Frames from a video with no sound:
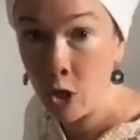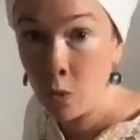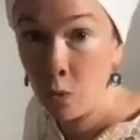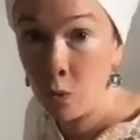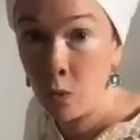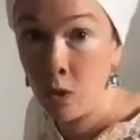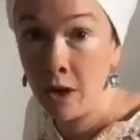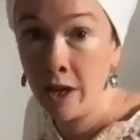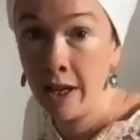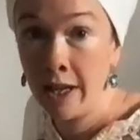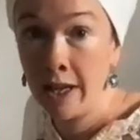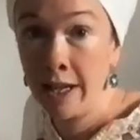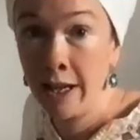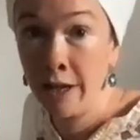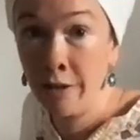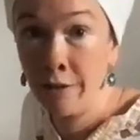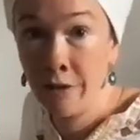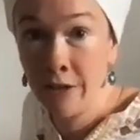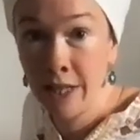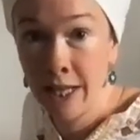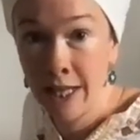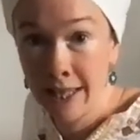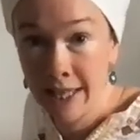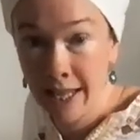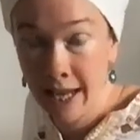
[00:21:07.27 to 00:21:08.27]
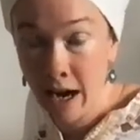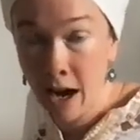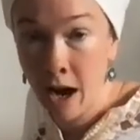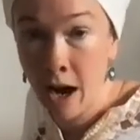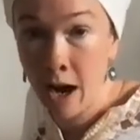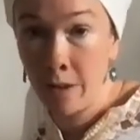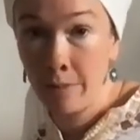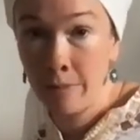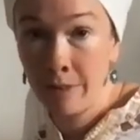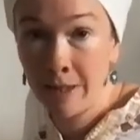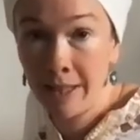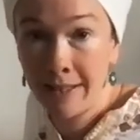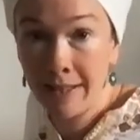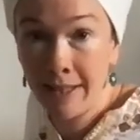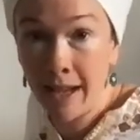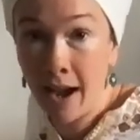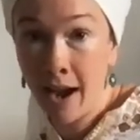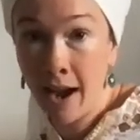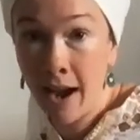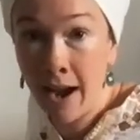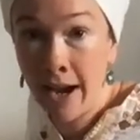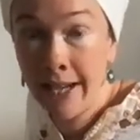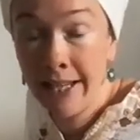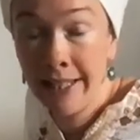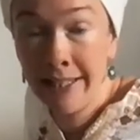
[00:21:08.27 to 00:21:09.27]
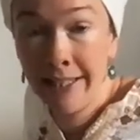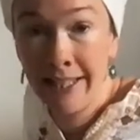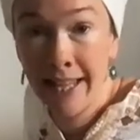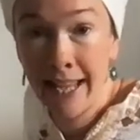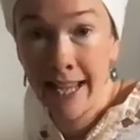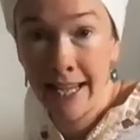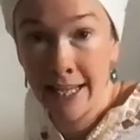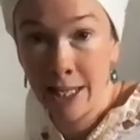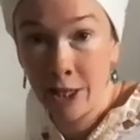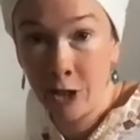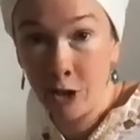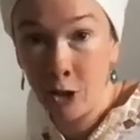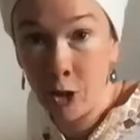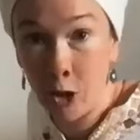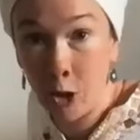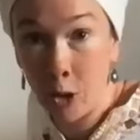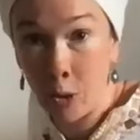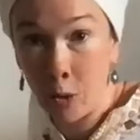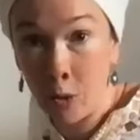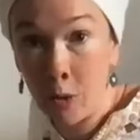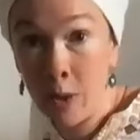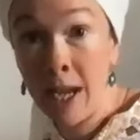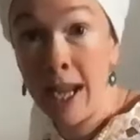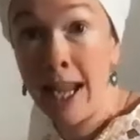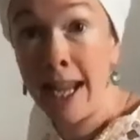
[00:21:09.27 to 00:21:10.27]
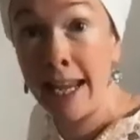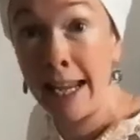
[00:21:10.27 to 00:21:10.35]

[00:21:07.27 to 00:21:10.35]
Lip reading: We're lifting the arms as high as they can go,